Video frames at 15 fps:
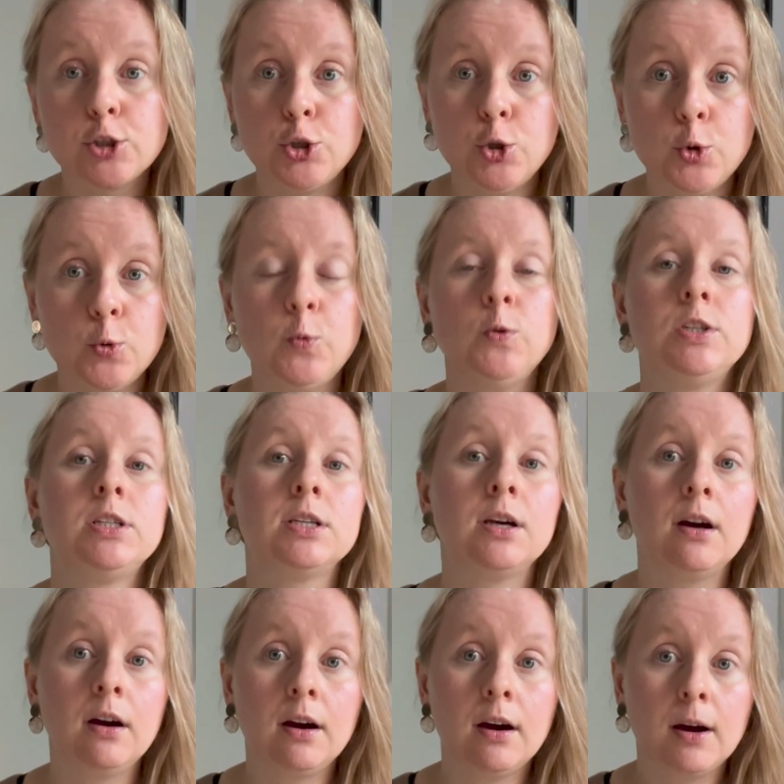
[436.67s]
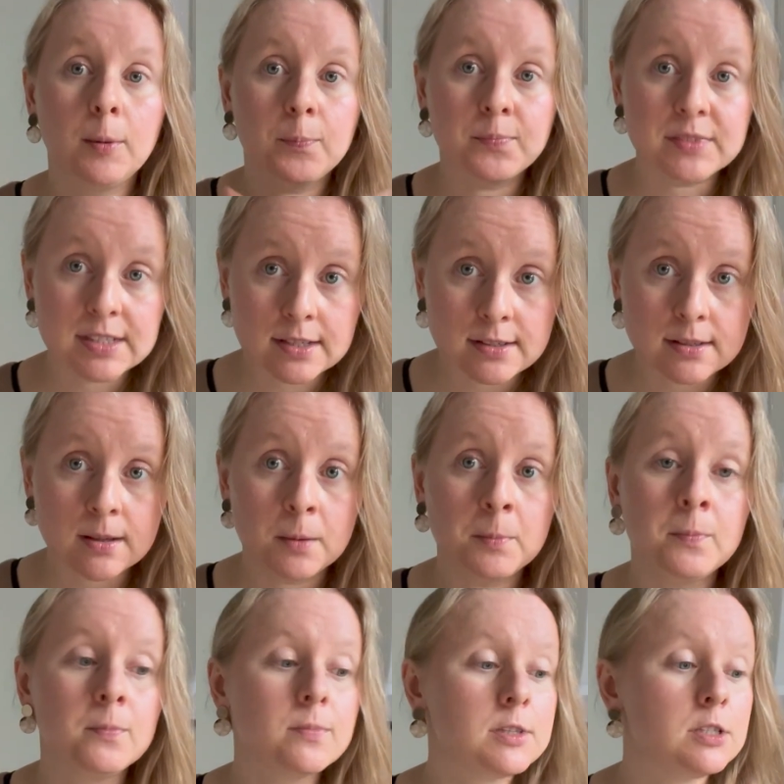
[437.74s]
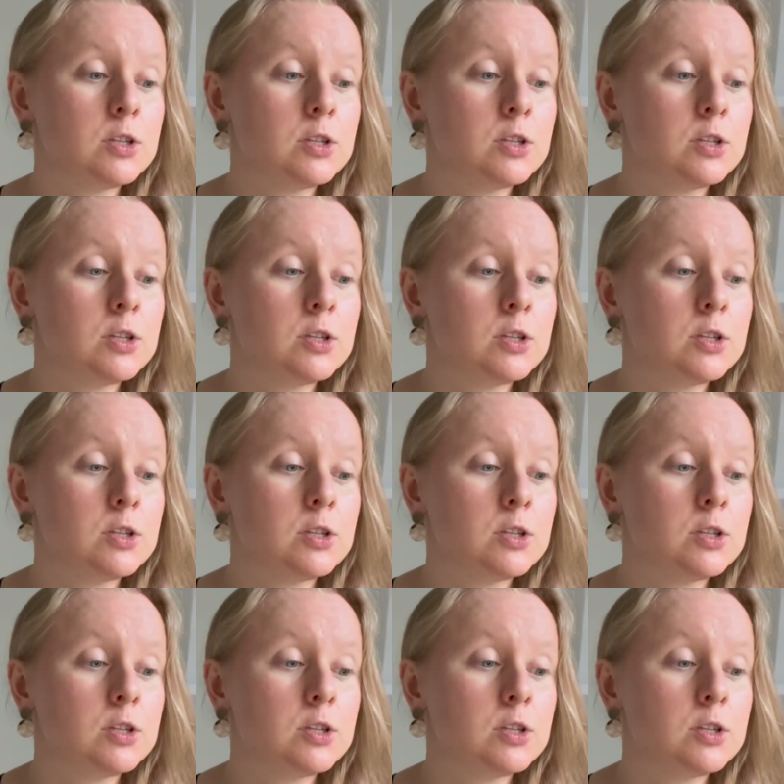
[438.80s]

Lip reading: tuned system.